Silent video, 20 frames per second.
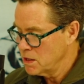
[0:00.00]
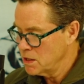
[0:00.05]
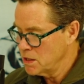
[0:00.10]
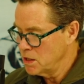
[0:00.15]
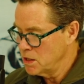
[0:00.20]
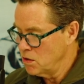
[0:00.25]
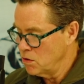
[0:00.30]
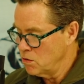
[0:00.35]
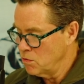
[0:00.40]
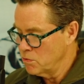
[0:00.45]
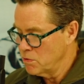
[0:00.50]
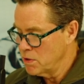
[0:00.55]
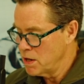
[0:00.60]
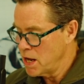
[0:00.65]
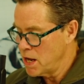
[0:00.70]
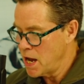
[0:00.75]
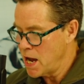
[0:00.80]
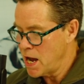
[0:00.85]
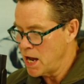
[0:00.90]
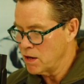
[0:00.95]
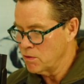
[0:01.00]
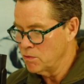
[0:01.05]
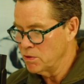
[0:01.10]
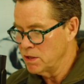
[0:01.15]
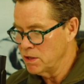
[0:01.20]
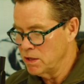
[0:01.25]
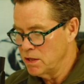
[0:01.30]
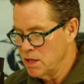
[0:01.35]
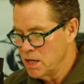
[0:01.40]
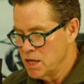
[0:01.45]
you know, how do
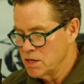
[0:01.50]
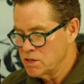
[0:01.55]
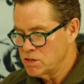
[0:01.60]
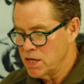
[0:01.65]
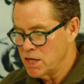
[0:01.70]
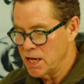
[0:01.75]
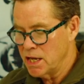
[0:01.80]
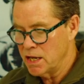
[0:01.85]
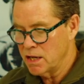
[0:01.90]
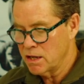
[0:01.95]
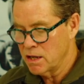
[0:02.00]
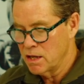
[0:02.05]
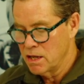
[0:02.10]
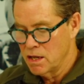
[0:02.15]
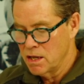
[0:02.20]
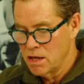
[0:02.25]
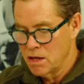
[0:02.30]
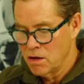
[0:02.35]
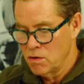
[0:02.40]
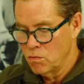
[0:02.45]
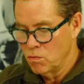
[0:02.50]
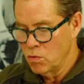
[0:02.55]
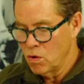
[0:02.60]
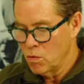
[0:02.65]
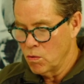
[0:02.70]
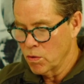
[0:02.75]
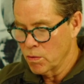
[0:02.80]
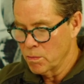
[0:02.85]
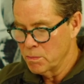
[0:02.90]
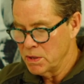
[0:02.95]
we take
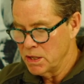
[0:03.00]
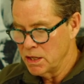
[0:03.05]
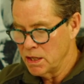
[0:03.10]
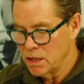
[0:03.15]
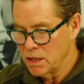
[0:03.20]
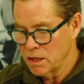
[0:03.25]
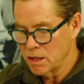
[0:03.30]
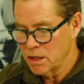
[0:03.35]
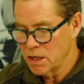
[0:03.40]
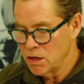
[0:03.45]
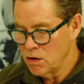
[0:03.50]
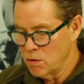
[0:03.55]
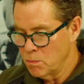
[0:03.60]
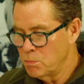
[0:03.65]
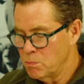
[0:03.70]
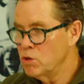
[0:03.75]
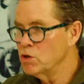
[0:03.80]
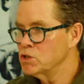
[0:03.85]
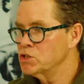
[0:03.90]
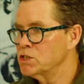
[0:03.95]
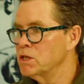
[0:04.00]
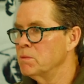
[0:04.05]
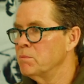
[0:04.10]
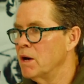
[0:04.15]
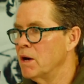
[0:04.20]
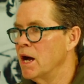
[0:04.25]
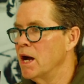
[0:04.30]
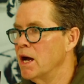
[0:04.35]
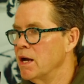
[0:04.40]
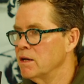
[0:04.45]
what we're being, you know, pushed
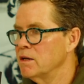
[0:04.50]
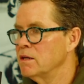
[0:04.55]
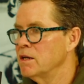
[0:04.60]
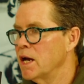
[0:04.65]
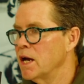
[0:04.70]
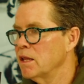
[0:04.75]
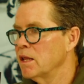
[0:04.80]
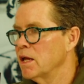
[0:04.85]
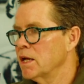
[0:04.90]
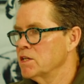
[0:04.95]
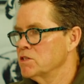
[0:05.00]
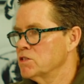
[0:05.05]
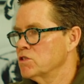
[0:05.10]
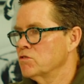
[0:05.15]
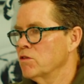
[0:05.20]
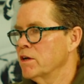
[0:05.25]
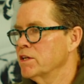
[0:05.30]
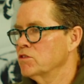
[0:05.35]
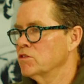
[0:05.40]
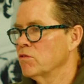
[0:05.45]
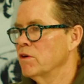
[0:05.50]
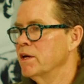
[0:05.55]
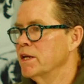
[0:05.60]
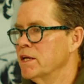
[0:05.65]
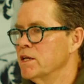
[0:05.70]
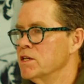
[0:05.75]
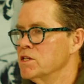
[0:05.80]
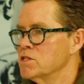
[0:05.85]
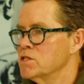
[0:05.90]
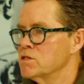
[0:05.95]
upon? Because yeah. strength training
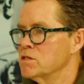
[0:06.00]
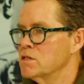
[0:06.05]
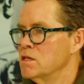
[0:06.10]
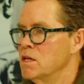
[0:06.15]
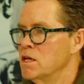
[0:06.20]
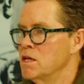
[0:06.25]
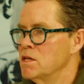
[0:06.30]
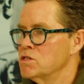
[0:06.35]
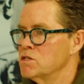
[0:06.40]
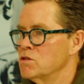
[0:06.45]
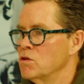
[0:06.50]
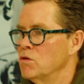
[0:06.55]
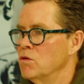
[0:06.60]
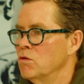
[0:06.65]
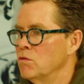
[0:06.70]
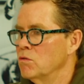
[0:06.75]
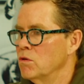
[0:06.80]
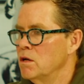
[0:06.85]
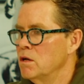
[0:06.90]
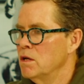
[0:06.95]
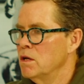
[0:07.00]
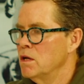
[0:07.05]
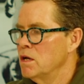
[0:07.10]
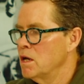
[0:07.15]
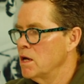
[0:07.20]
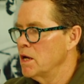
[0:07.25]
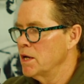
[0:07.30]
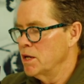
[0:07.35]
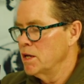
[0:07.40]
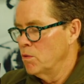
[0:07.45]
is so,
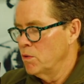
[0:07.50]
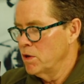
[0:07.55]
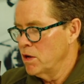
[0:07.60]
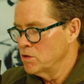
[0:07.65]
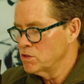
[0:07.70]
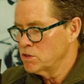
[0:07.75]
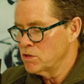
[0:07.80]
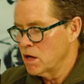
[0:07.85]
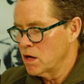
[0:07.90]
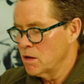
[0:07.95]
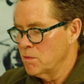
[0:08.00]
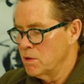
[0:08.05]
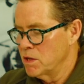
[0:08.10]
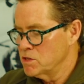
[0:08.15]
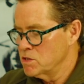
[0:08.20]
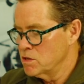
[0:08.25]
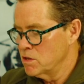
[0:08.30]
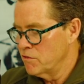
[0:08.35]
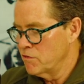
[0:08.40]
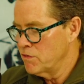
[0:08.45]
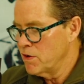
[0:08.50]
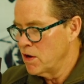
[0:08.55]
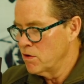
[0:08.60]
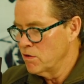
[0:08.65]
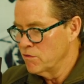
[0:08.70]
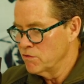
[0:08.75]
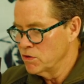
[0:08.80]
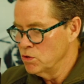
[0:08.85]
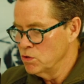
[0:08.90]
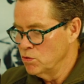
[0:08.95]
you know, we always talk about it's the fount
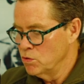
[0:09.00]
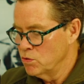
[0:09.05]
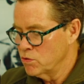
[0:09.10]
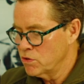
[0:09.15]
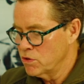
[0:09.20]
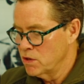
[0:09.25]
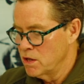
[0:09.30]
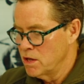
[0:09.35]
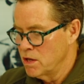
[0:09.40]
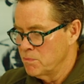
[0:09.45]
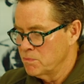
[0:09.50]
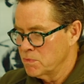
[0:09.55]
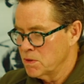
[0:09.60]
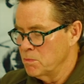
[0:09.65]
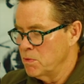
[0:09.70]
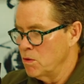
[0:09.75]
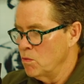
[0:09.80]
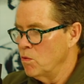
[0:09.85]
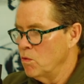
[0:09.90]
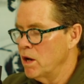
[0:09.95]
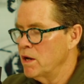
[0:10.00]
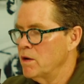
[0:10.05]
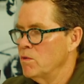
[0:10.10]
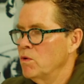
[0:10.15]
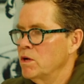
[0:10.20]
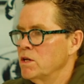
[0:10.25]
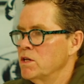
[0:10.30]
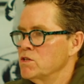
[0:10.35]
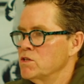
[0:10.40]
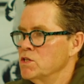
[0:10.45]
of youth. But what
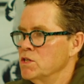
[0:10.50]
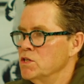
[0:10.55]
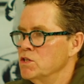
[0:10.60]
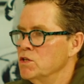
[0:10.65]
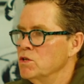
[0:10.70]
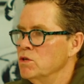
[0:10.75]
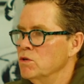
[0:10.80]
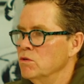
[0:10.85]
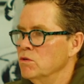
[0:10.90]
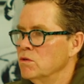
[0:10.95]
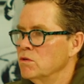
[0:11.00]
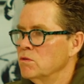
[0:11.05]
what does it do?